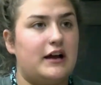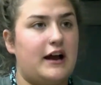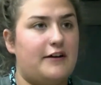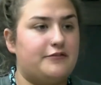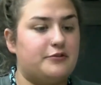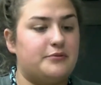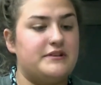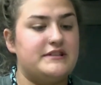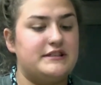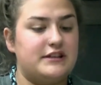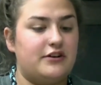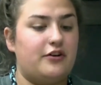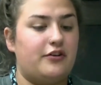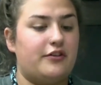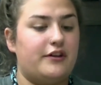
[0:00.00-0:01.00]
After we
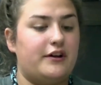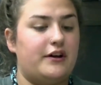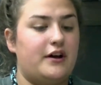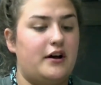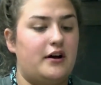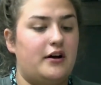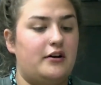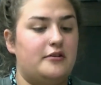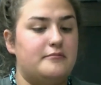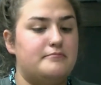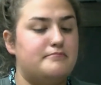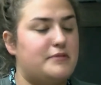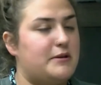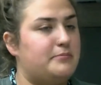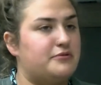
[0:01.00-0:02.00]
see all the
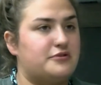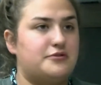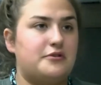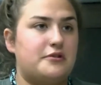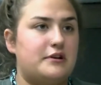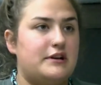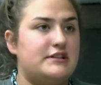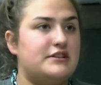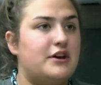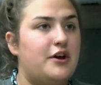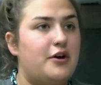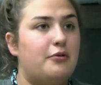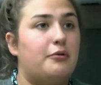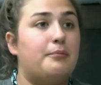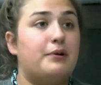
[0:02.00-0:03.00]
people's stories,
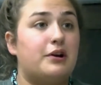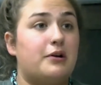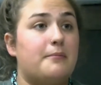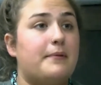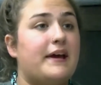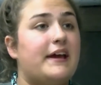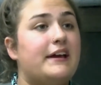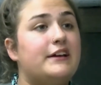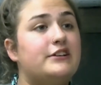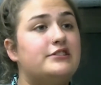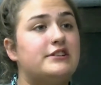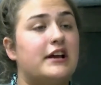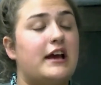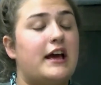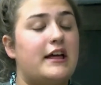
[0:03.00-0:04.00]
we'll put it on page
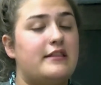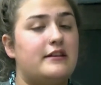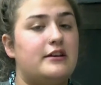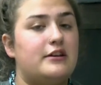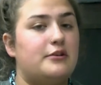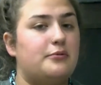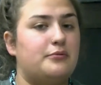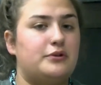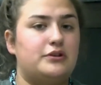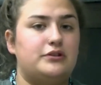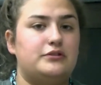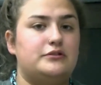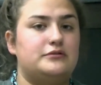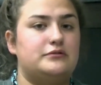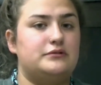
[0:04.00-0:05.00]
and then
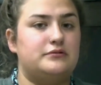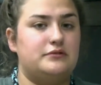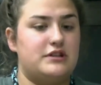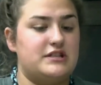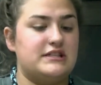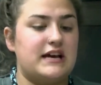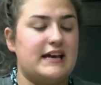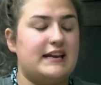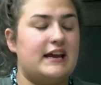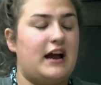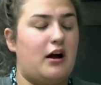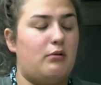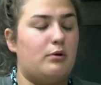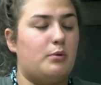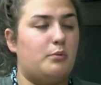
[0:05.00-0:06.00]
we'll design it
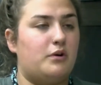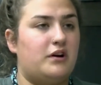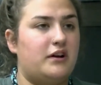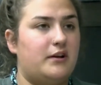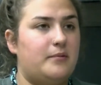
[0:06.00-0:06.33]
how we want,